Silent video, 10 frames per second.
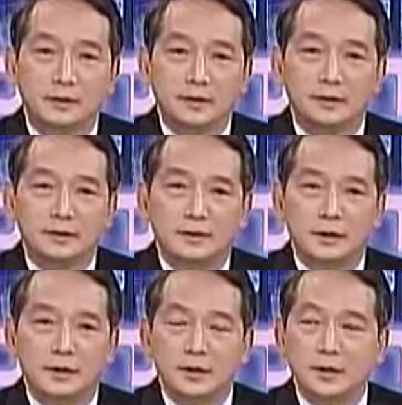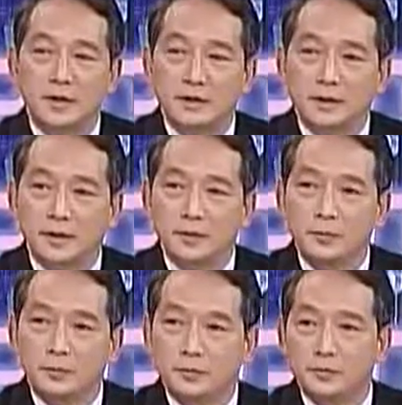And I think under the
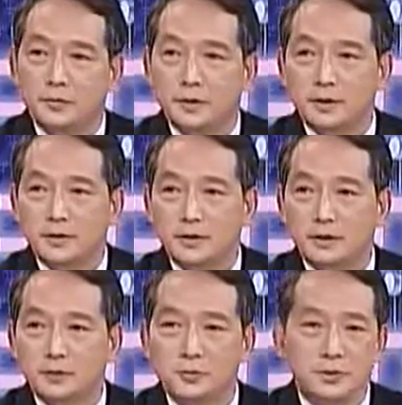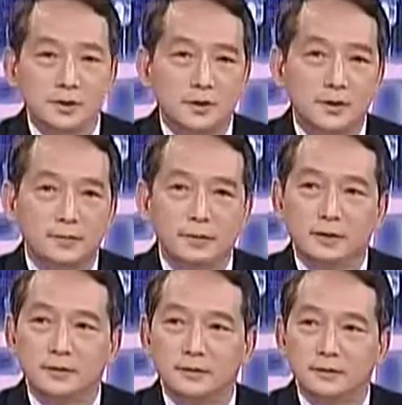M-TIME program, as well as some
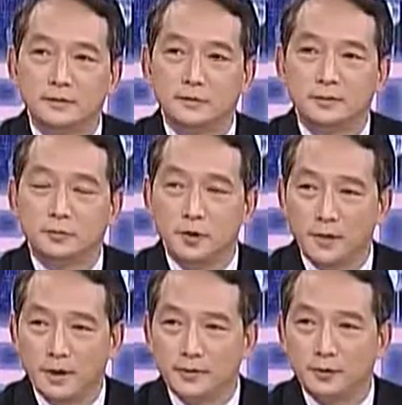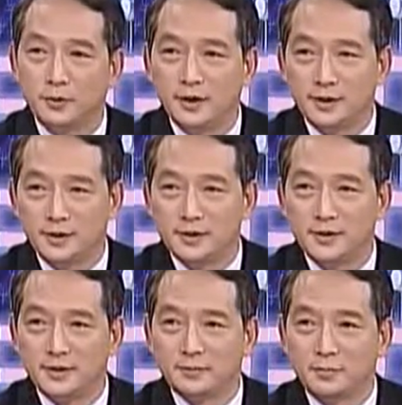other
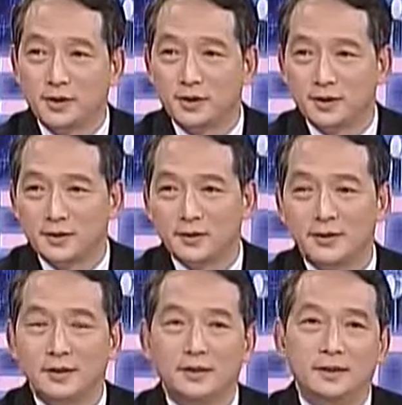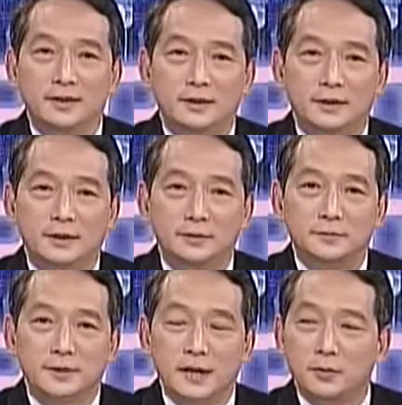WiMAX-related projects,
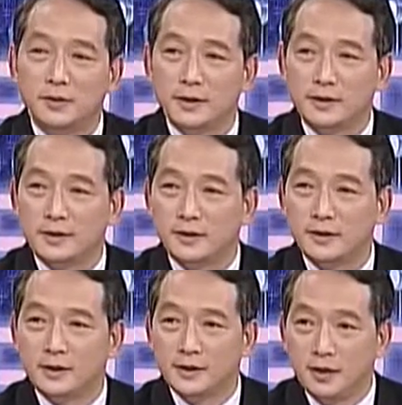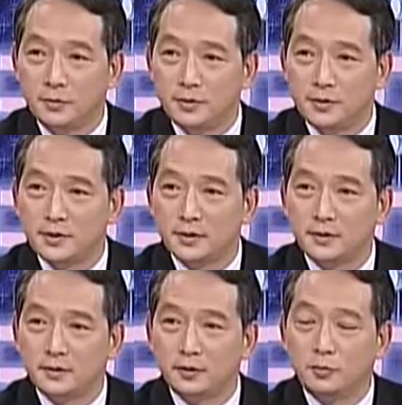Taiwan has established
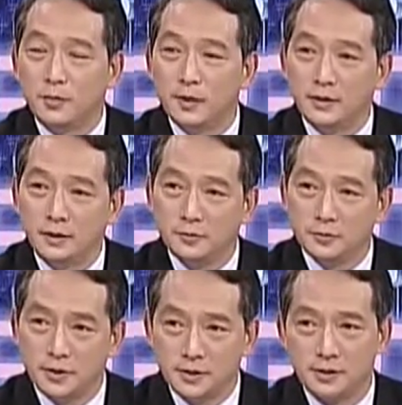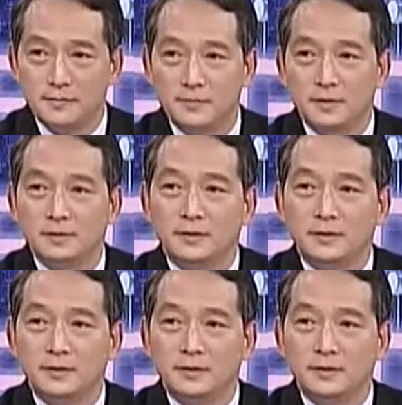a WiMAX ecosystem